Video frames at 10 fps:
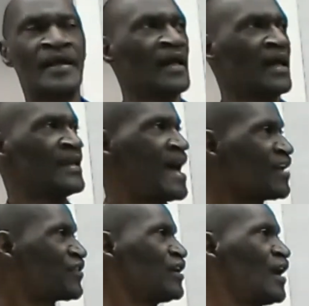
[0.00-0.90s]
And
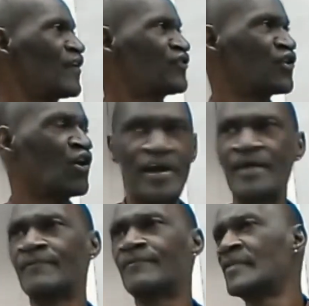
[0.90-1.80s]
that's another story
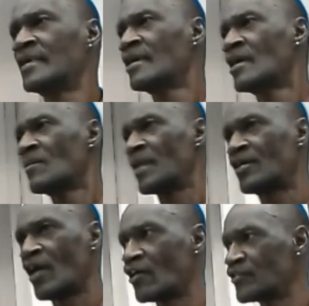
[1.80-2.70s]

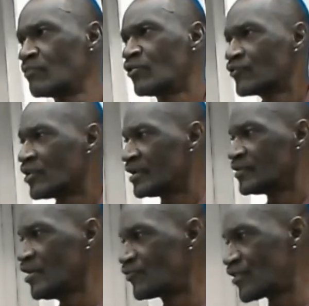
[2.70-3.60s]
because it was
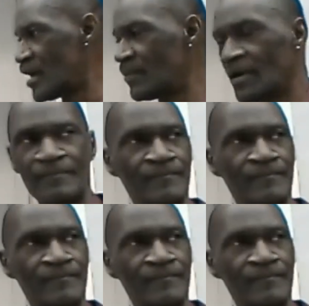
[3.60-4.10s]
December